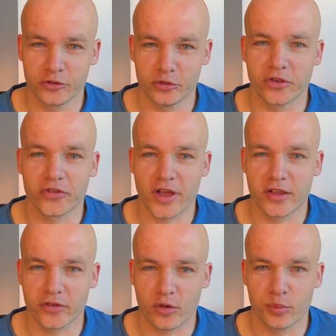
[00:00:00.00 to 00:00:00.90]
to the
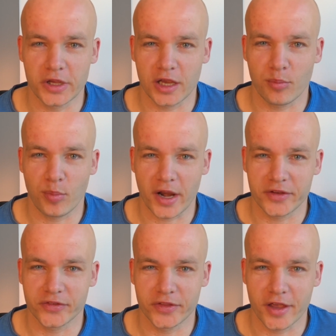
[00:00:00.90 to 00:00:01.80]
sensor being
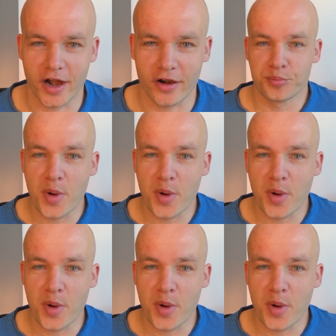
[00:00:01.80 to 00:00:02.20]
placed there.